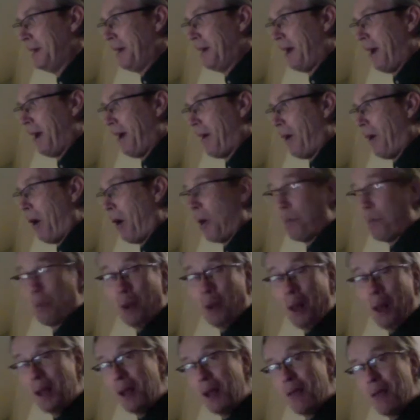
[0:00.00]
I'll
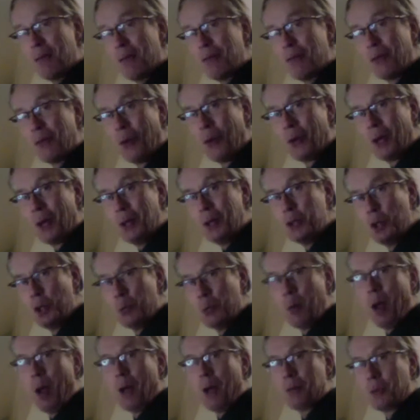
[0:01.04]
play it for you. You
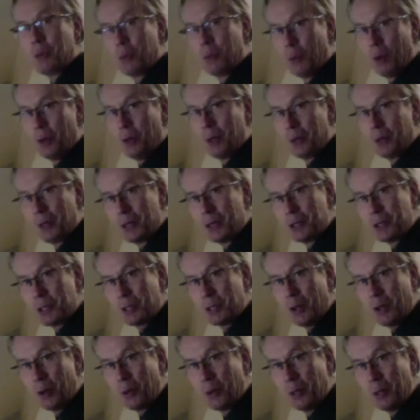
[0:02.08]
might have to work at this
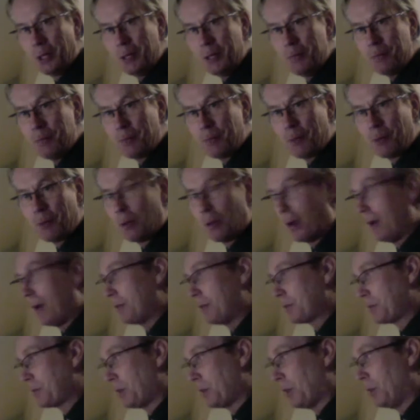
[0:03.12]
slowly, right?
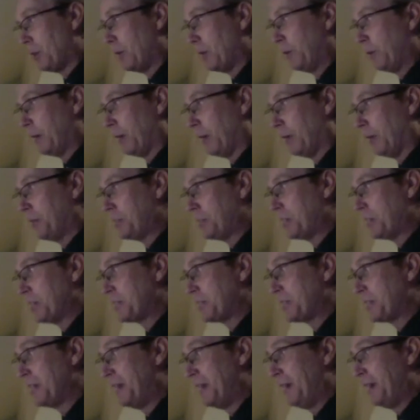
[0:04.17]
So here we go. This
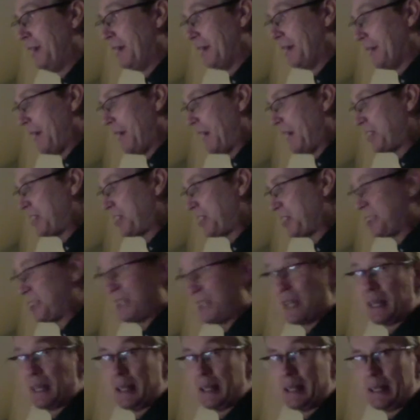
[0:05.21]
is letter
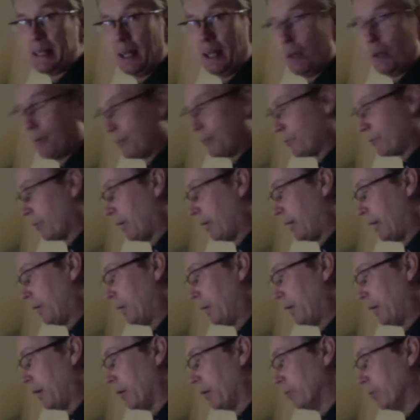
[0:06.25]
D, right? Here we
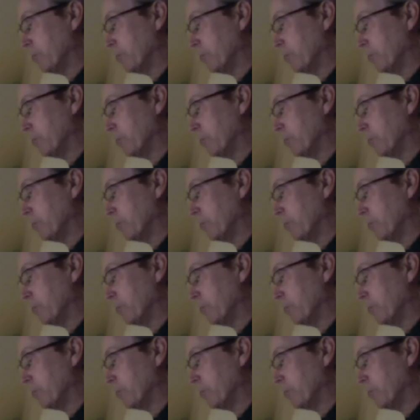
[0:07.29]
go.